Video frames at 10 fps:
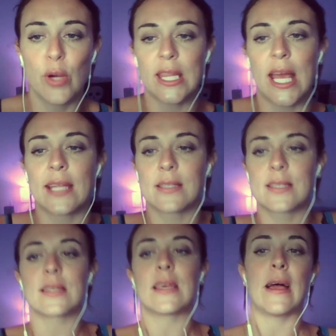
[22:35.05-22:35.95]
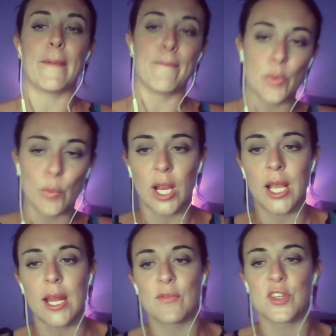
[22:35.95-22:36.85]
And that's where I
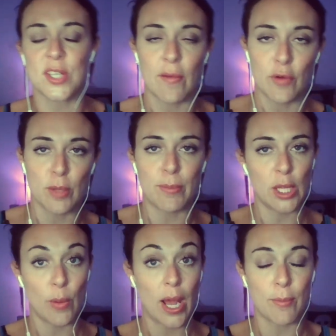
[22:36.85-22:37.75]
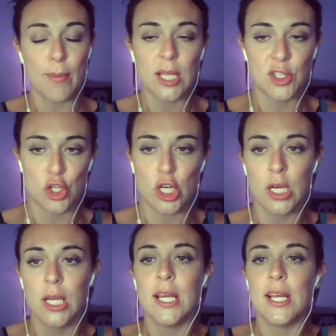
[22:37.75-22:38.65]
kind of discovered the Billiwhack
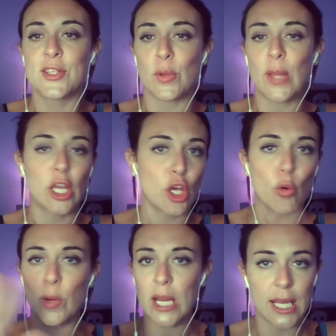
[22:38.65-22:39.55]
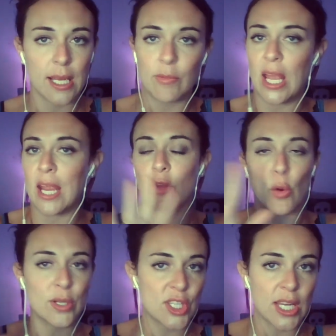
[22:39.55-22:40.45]
Monster. So like go read it. They
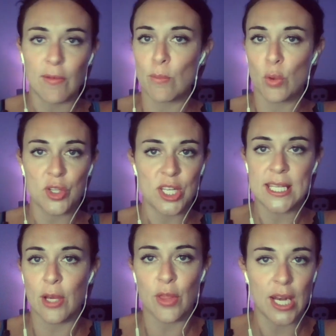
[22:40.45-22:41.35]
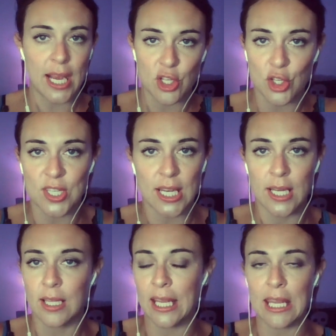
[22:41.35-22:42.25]
go into even more detail than I just
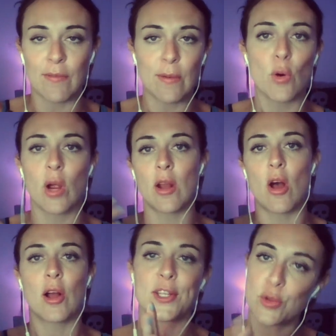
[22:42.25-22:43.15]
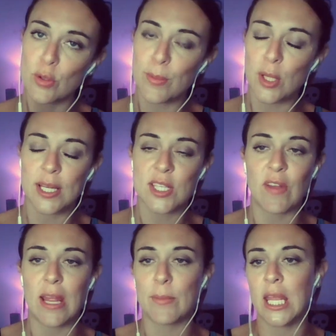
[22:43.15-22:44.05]
did, like even more on August Rubel and his
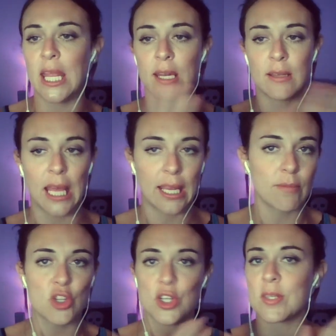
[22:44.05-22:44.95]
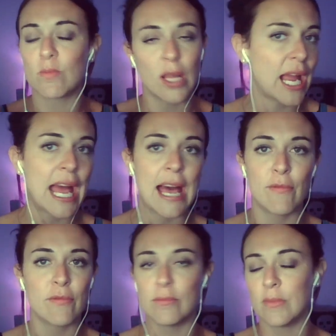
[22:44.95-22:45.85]
family, and like just
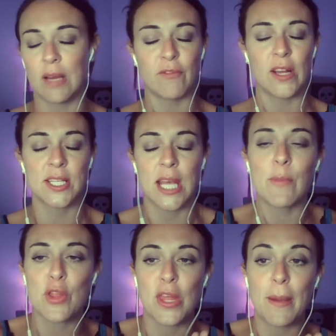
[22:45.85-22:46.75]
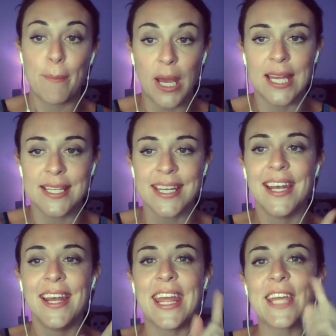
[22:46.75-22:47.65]
have a fun time with it. But
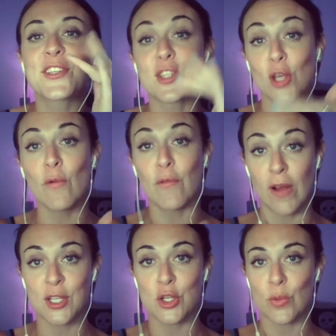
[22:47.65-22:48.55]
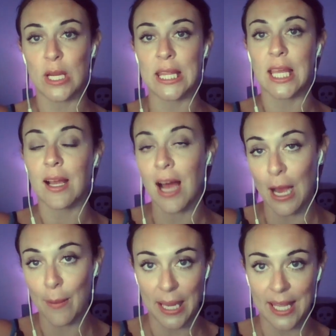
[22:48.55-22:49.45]
it's so fun to read the
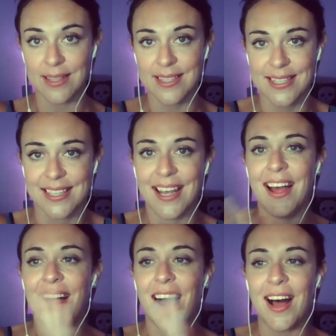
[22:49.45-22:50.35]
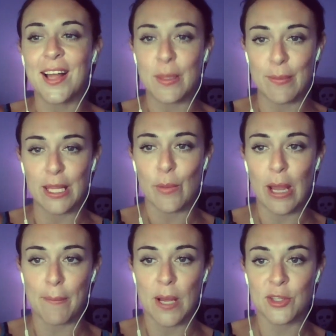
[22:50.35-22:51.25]
comments on the
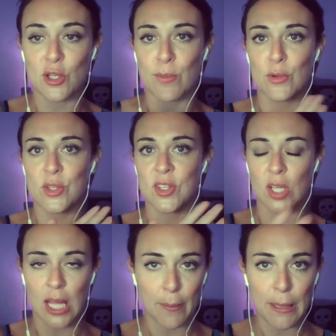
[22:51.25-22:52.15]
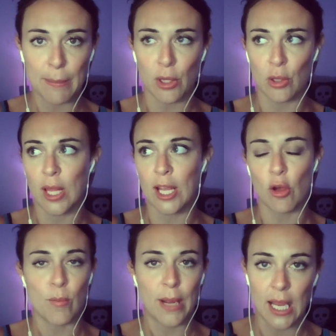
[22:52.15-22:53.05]
Billiwhack Monster post, because a lot of people are like,
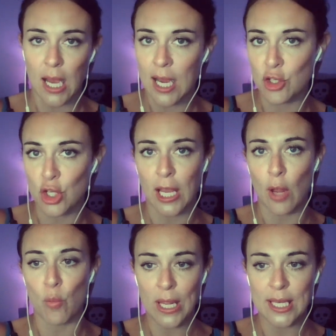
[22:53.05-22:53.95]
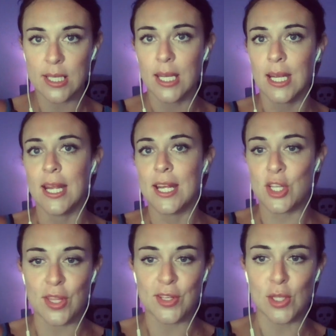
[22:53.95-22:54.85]
oh my gosh, like I went
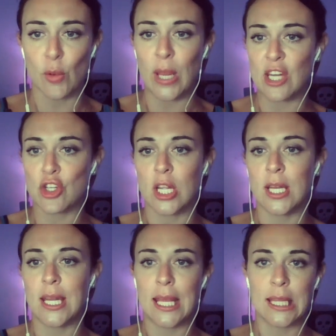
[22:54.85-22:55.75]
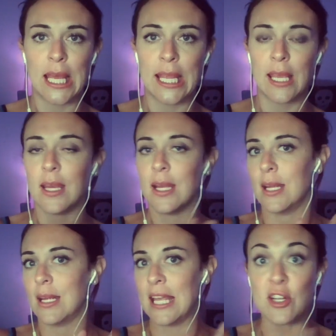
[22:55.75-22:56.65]
to this location and like
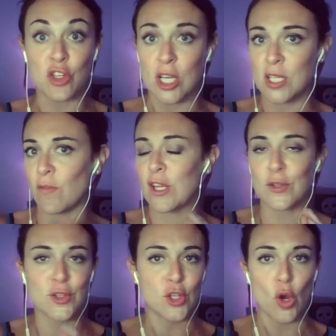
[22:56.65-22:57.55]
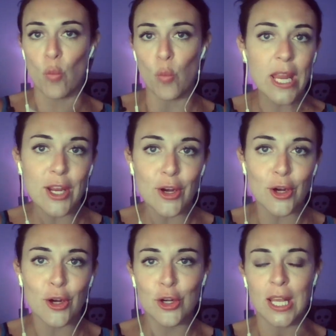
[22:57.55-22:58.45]
it just feels so
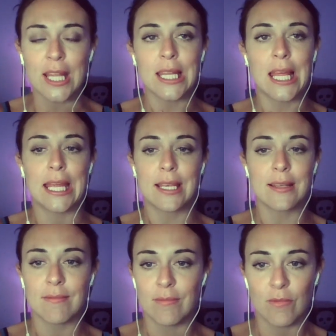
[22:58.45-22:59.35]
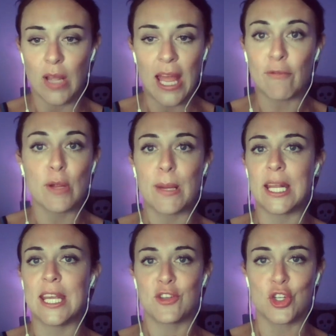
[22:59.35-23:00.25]
weird, and like
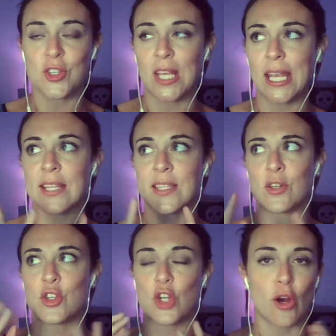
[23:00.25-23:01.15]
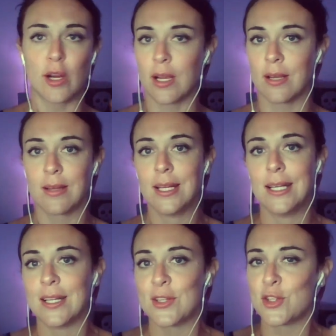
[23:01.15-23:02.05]
everybody is just like, it's a dark,
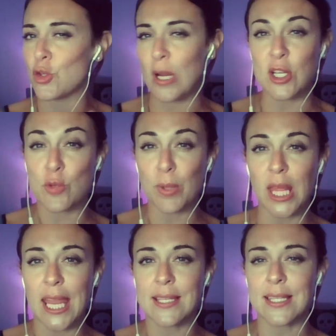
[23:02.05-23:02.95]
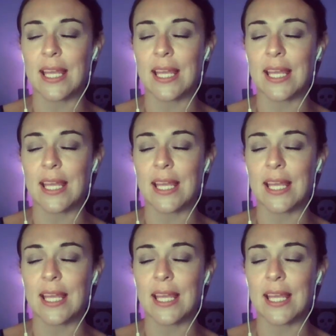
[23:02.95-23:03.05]
strange place.